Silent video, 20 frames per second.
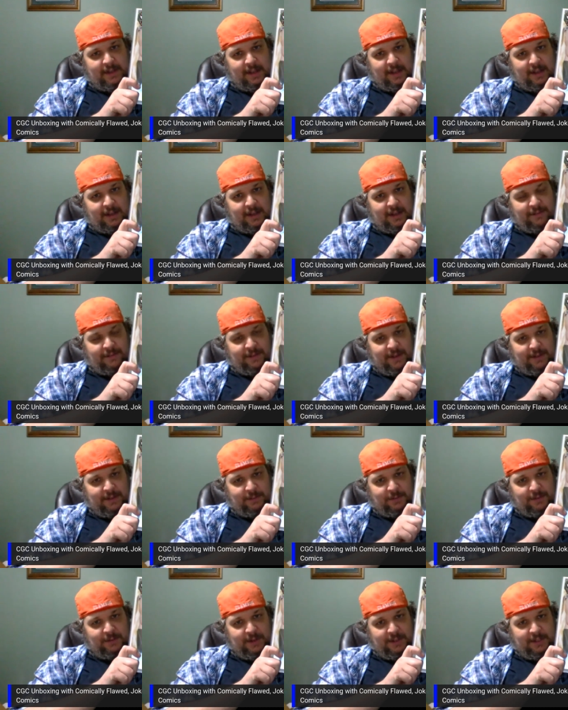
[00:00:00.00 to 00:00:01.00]
I found
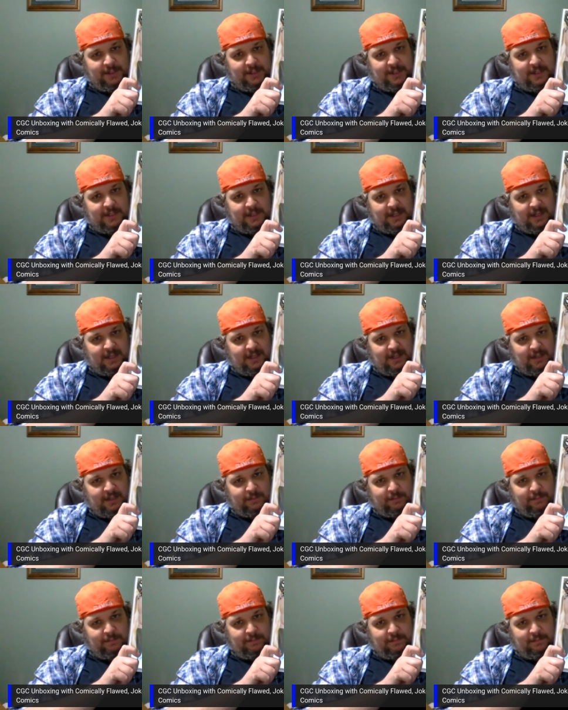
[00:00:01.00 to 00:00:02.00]
we found this uh,
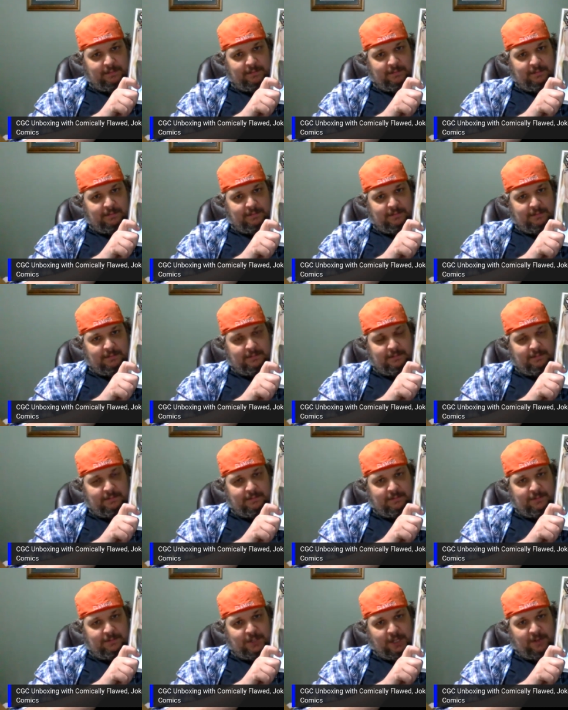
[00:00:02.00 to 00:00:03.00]

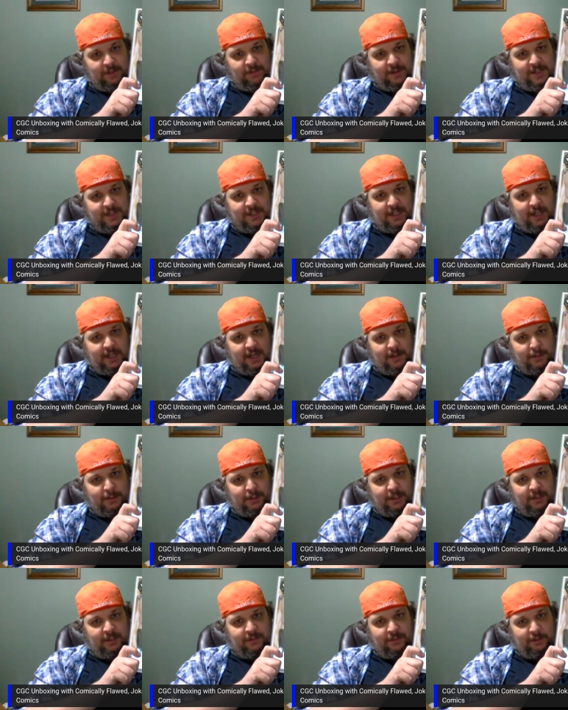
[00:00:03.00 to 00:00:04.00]
Jenny Frison
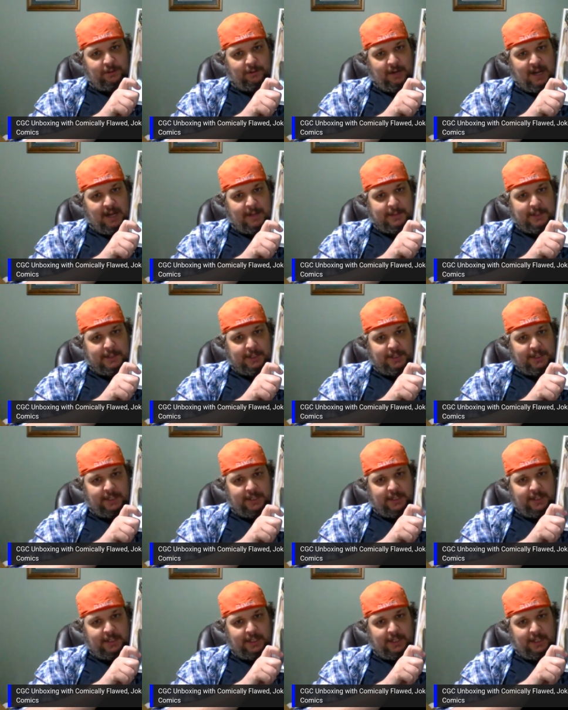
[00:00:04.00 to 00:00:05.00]
cover for Robin
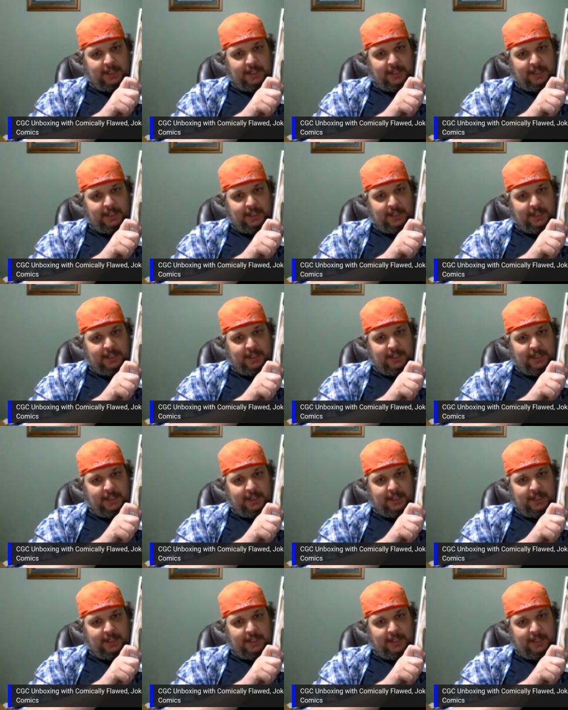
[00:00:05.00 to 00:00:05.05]
Hood,